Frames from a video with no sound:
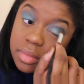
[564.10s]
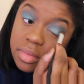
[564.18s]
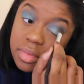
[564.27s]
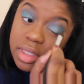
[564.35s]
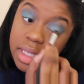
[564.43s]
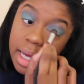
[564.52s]

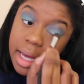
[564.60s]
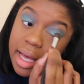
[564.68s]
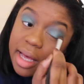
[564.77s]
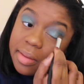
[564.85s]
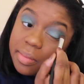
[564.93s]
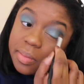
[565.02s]

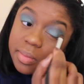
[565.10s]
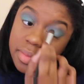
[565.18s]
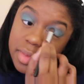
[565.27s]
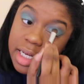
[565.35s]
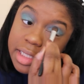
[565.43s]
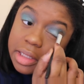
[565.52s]
Okay.
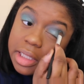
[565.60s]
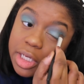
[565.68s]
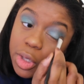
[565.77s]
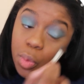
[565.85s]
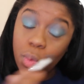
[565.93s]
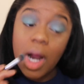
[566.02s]
I see
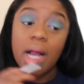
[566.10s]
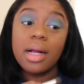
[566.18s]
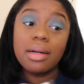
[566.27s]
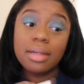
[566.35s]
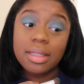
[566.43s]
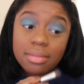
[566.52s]
you
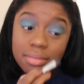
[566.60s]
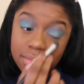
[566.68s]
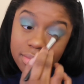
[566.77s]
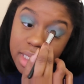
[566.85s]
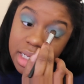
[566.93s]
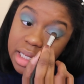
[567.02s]
work.
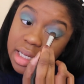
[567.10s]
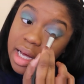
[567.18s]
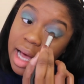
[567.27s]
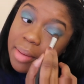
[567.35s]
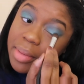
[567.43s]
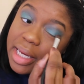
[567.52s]

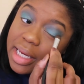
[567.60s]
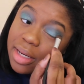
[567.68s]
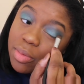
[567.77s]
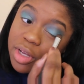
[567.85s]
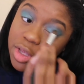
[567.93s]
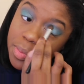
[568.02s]
I
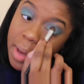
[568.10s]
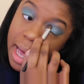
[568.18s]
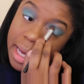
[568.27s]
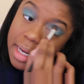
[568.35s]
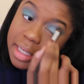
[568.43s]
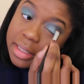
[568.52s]
mean, when you
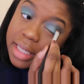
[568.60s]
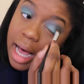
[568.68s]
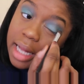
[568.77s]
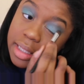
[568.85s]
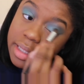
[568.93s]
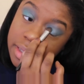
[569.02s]
pay
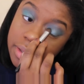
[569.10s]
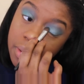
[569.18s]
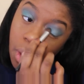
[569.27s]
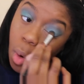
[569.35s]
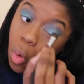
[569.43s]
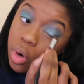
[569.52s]
$1
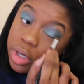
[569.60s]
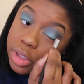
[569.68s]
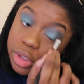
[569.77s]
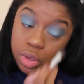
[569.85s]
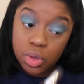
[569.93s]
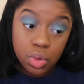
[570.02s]
or
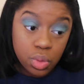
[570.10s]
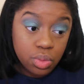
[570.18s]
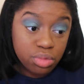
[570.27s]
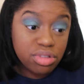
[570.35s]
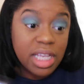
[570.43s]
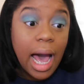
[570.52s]
$2
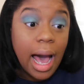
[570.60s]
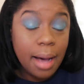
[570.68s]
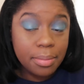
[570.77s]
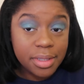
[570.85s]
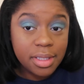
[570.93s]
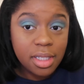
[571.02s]

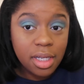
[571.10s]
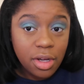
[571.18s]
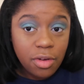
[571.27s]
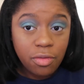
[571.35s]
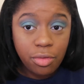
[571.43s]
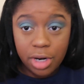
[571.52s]
tops
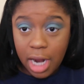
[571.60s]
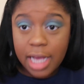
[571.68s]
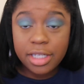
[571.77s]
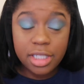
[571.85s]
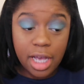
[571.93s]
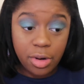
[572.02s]
for an
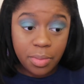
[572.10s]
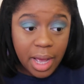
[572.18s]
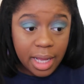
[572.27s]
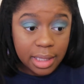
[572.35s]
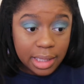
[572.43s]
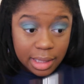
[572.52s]
eyeshadow
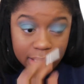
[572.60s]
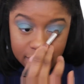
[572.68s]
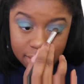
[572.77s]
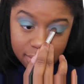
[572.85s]
palette,